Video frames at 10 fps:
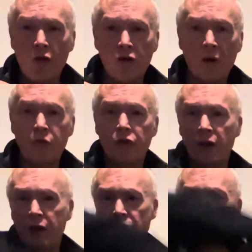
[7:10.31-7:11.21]

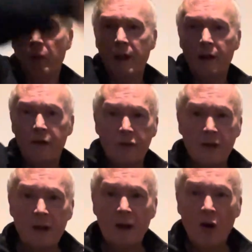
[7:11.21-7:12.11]
soundstage as well as
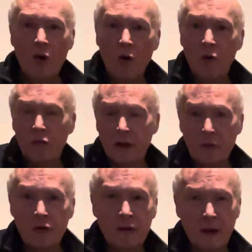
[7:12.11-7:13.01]

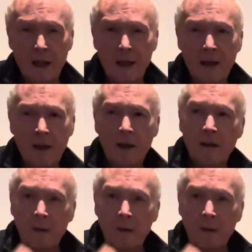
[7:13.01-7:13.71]
all-round scale,